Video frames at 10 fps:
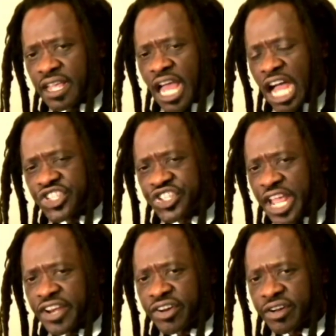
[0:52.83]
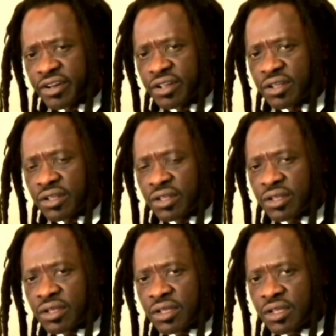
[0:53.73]
agenda
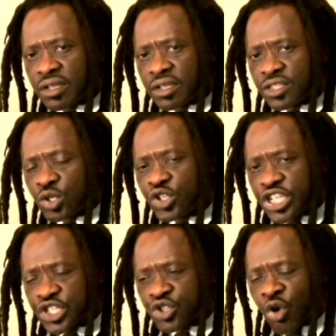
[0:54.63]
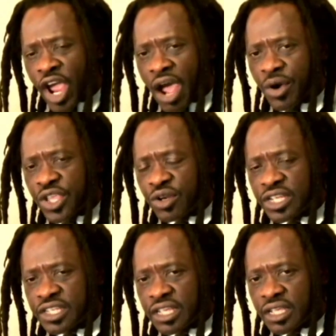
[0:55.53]
to destroy our unity,